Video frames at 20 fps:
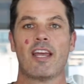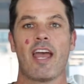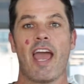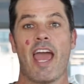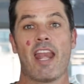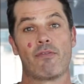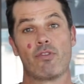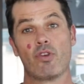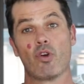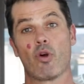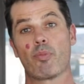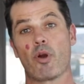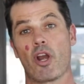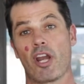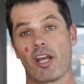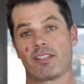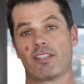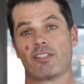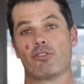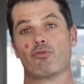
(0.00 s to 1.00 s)
And if your
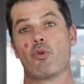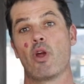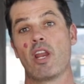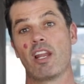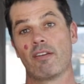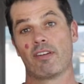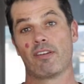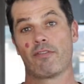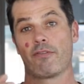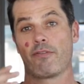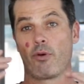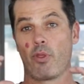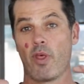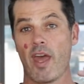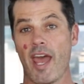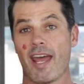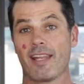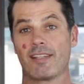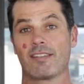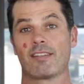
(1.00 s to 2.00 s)
product is relevant for
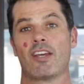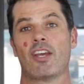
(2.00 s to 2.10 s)
that,